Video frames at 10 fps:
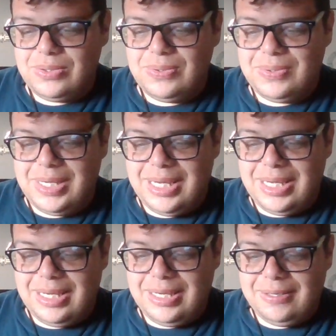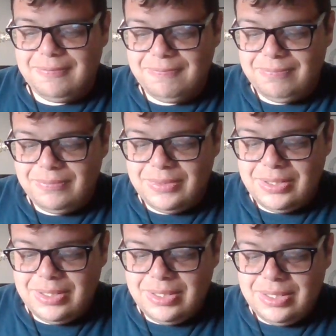Ooh, a.
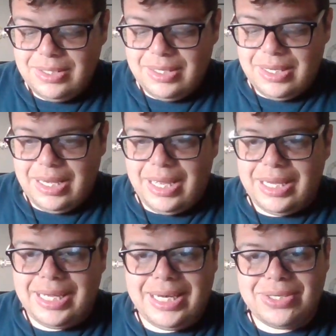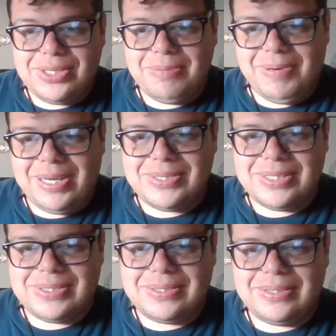I can't actually pronounce
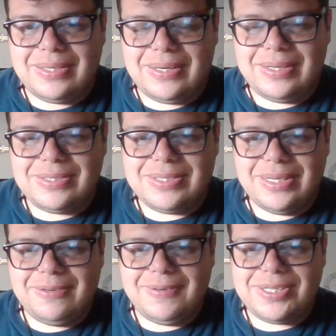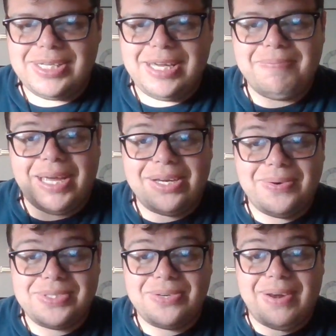this card's uh, region name, but I
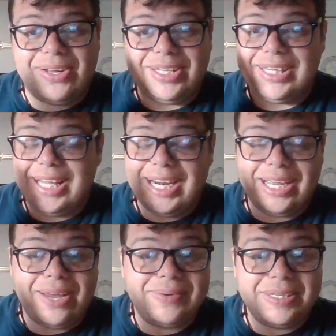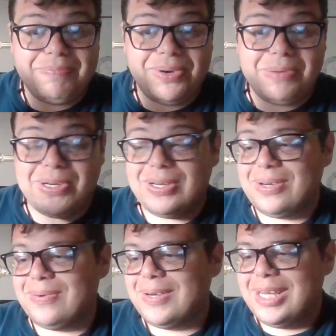know it's a Growlithe, and I got one in Pokemon
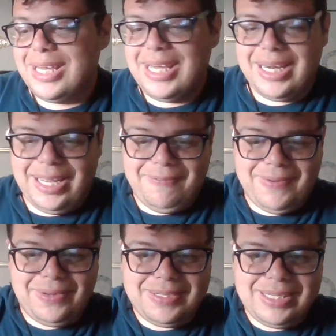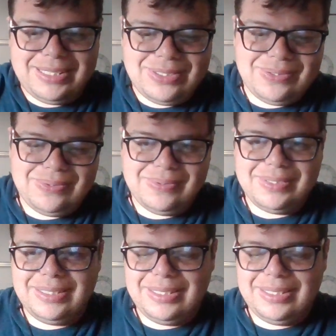Go, and I evolved it too.